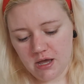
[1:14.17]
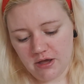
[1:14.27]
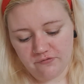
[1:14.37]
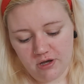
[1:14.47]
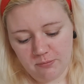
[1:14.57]

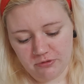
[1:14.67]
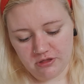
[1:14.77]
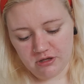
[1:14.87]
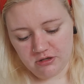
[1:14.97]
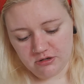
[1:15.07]
I vibe with
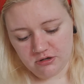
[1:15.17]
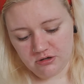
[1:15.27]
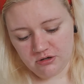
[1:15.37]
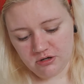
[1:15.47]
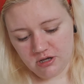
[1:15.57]
it, you
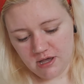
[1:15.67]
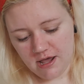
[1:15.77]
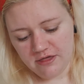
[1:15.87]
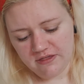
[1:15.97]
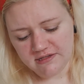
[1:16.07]
know.
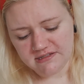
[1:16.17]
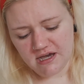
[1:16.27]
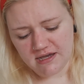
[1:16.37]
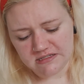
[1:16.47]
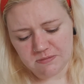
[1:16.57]
And I think it's
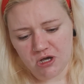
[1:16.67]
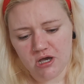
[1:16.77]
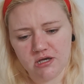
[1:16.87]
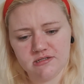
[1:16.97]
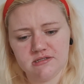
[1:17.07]
nice
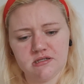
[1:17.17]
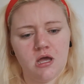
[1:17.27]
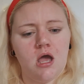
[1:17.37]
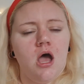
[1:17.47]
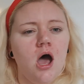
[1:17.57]
because
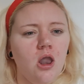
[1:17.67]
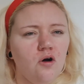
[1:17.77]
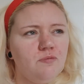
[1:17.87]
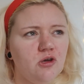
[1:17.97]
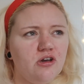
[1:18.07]
a lot
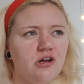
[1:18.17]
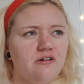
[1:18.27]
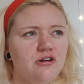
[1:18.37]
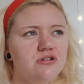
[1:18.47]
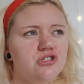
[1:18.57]
of beauty
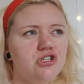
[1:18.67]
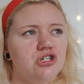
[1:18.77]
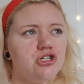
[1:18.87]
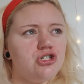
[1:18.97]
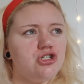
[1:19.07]
gurus
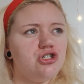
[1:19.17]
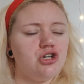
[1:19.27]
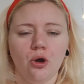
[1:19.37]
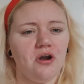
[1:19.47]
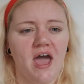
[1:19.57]

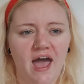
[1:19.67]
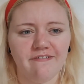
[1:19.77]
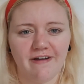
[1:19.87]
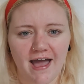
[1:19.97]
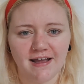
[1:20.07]
don't
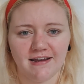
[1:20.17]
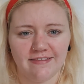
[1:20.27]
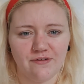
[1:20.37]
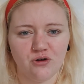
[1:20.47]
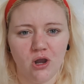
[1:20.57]
have acne.
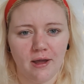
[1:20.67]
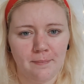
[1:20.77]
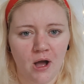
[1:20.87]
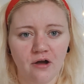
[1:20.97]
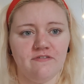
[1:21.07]
They've got like
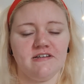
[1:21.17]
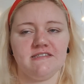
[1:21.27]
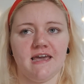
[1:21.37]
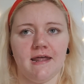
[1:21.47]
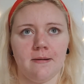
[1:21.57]
perfect
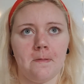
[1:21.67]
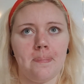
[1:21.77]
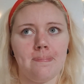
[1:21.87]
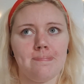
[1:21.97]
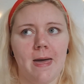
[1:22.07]
skin,
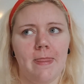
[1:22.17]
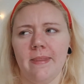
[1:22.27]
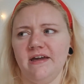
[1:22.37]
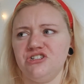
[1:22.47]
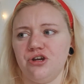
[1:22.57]
and
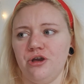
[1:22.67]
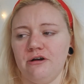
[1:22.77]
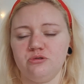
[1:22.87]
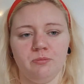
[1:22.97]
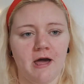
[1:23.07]
then they show you
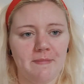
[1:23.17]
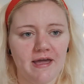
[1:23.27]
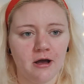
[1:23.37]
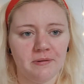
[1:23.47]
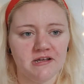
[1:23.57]
how to apply
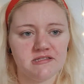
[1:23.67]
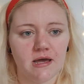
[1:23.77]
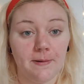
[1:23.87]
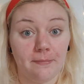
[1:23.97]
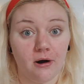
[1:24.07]
makeup and it's
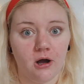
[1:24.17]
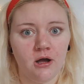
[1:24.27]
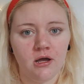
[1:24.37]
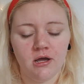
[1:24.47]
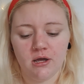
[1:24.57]
like,
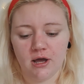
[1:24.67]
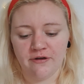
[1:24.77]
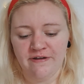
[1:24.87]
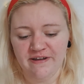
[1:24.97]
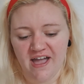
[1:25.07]
bruh,
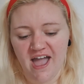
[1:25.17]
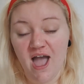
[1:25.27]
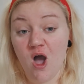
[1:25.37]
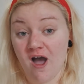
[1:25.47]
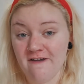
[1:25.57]

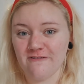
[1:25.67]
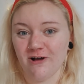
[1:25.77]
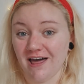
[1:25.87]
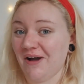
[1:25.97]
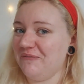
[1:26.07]
I've
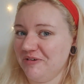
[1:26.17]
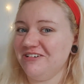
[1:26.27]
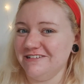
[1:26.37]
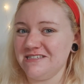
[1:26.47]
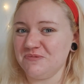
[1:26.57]
got like a
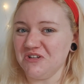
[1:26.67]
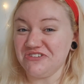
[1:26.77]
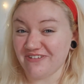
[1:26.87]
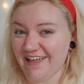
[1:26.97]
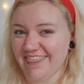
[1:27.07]
million
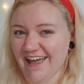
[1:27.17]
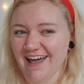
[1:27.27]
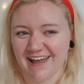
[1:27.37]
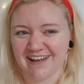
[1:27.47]
spots right there.